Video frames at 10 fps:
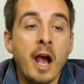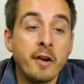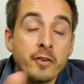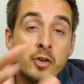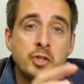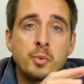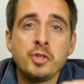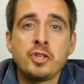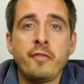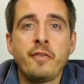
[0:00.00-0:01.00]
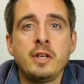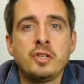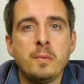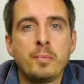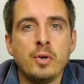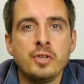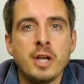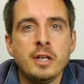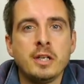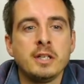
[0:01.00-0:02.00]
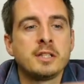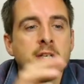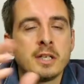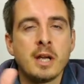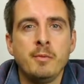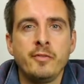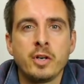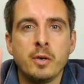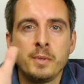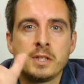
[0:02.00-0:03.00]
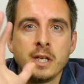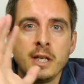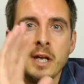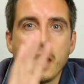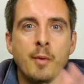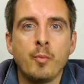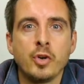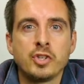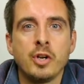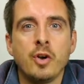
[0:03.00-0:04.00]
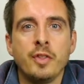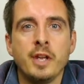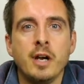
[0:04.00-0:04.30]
And of course, once you finish your project, you can sit down with a cup of tea and watch it on the